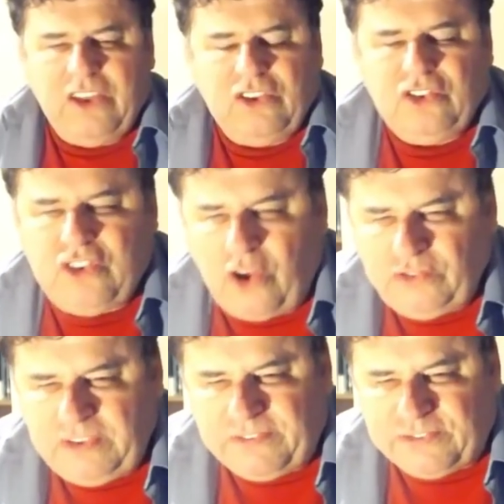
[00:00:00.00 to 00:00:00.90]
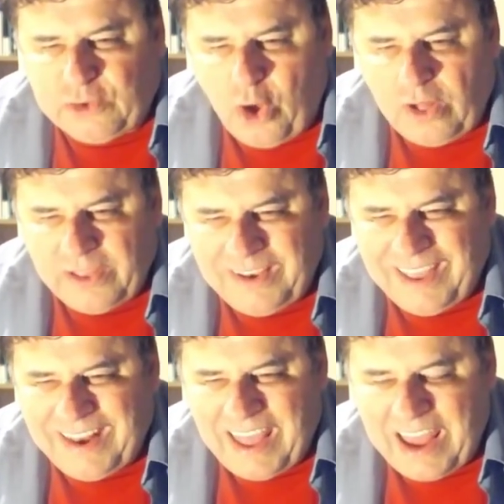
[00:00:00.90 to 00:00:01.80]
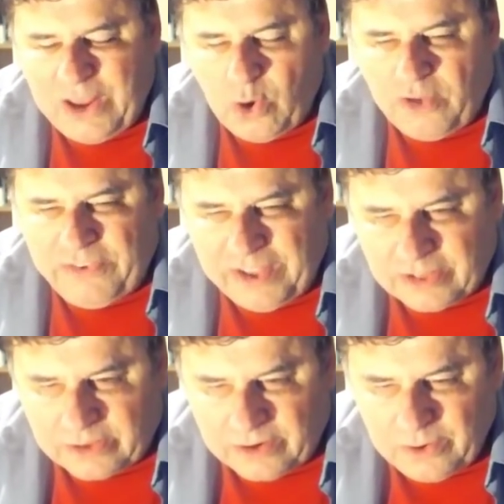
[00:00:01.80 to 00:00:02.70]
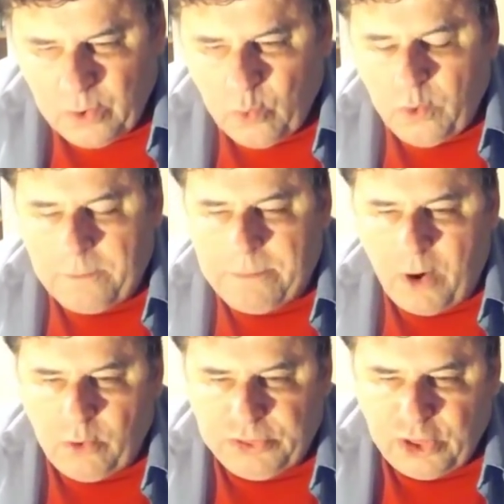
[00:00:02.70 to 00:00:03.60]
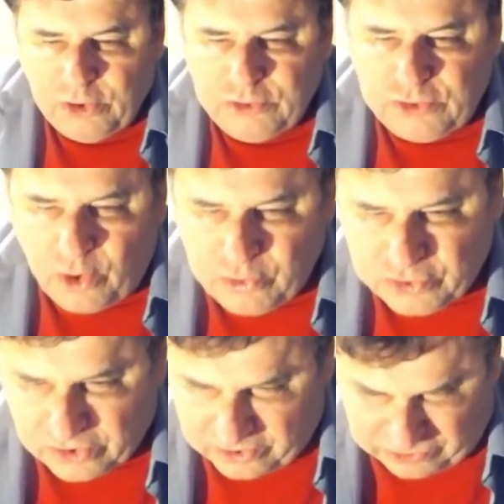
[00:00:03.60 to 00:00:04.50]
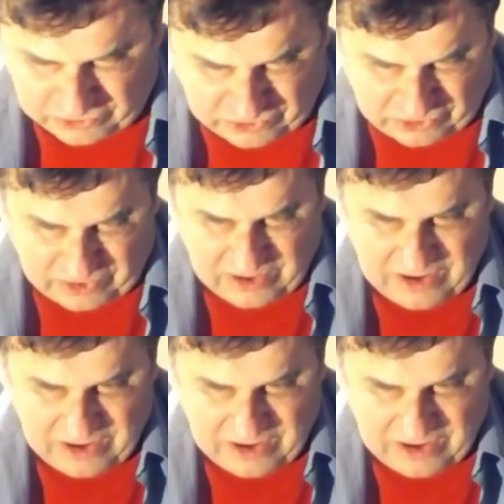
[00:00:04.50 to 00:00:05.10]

Joseph Stalin and Adolf Hitler were both socialists.